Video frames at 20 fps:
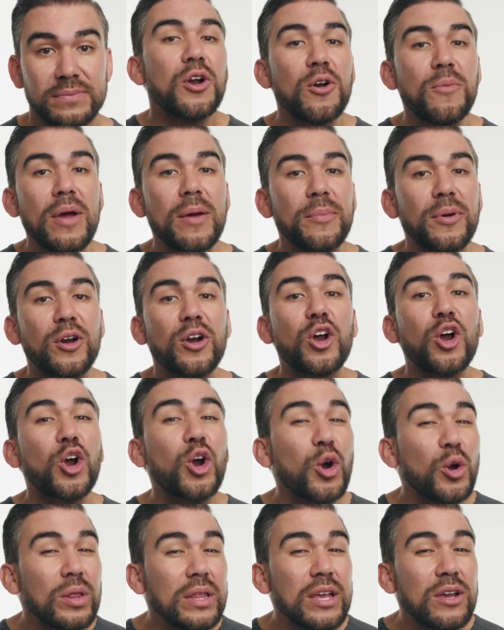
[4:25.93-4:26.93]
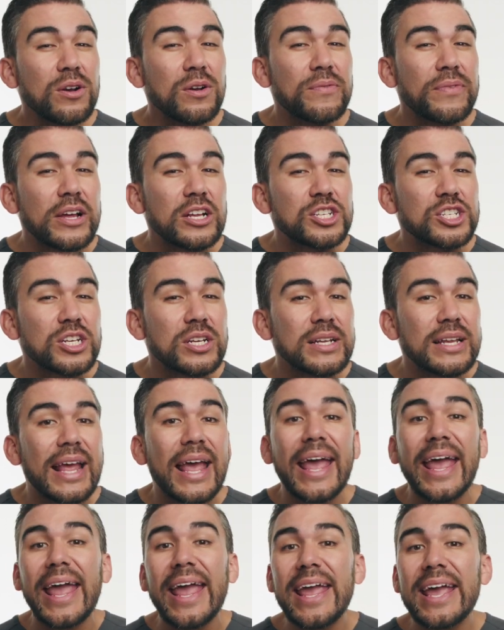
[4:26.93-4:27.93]
Remember, early intervention
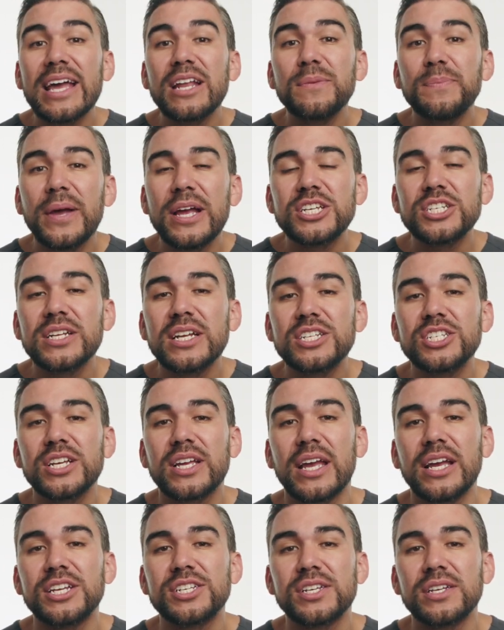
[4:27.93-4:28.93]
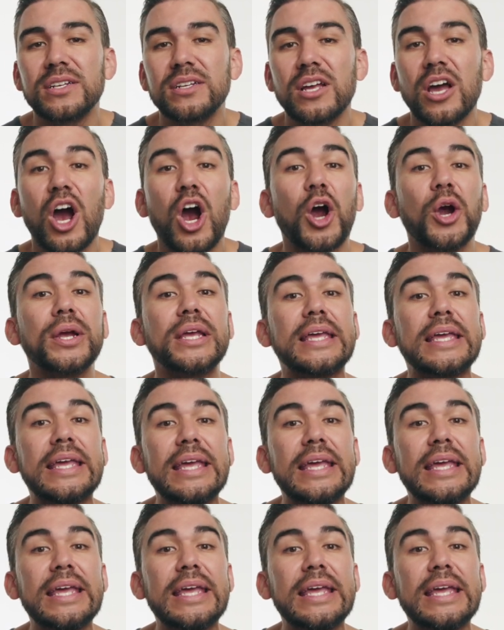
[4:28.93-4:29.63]
and patient education are